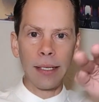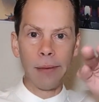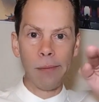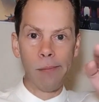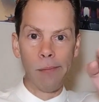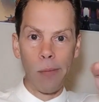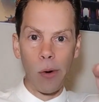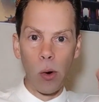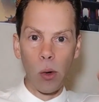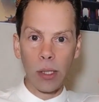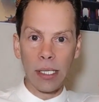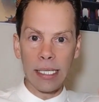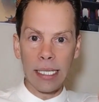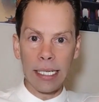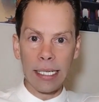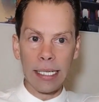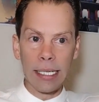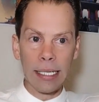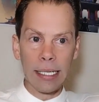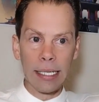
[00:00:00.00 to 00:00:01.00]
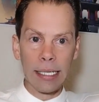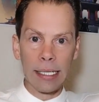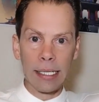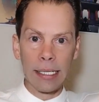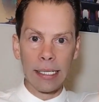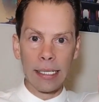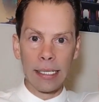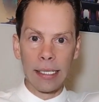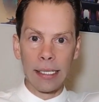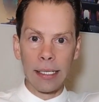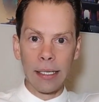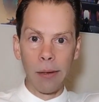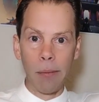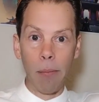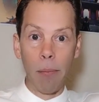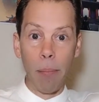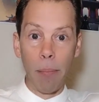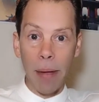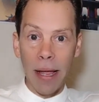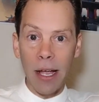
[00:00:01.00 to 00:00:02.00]
more
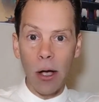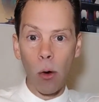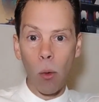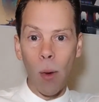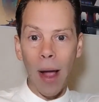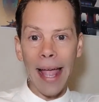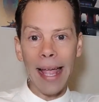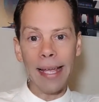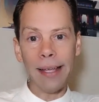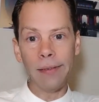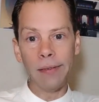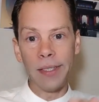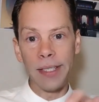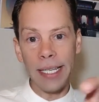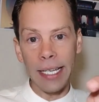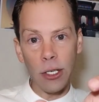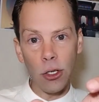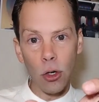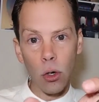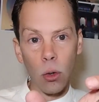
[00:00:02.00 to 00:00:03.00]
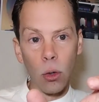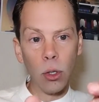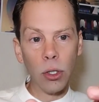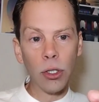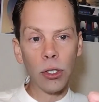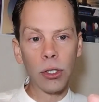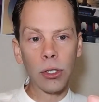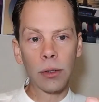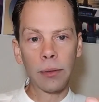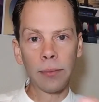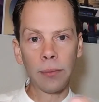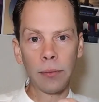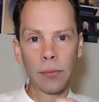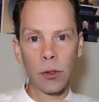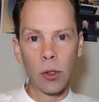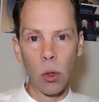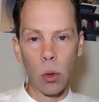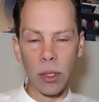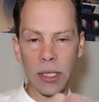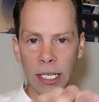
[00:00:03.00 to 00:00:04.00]
bigger waves than yours.
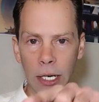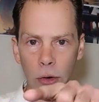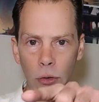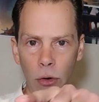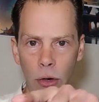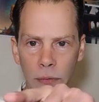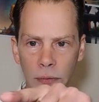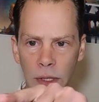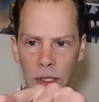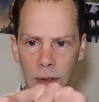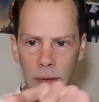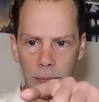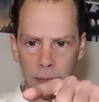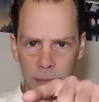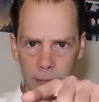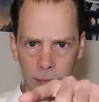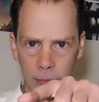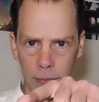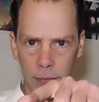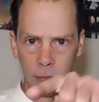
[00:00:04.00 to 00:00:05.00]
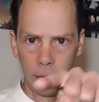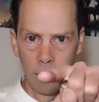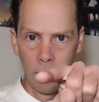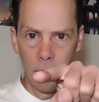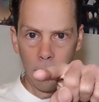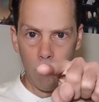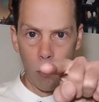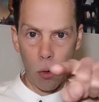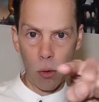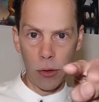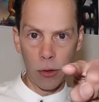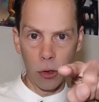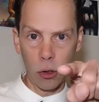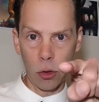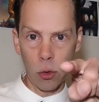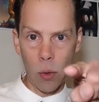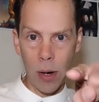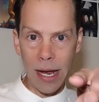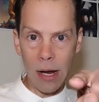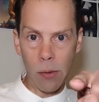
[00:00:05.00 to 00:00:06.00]
Your tin roof is more the
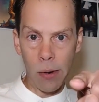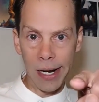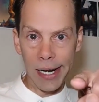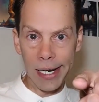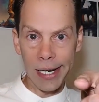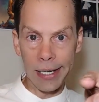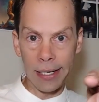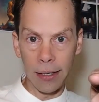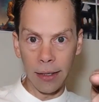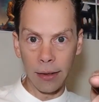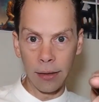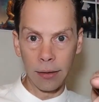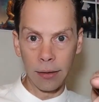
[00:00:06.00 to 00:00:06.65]
square one, hey?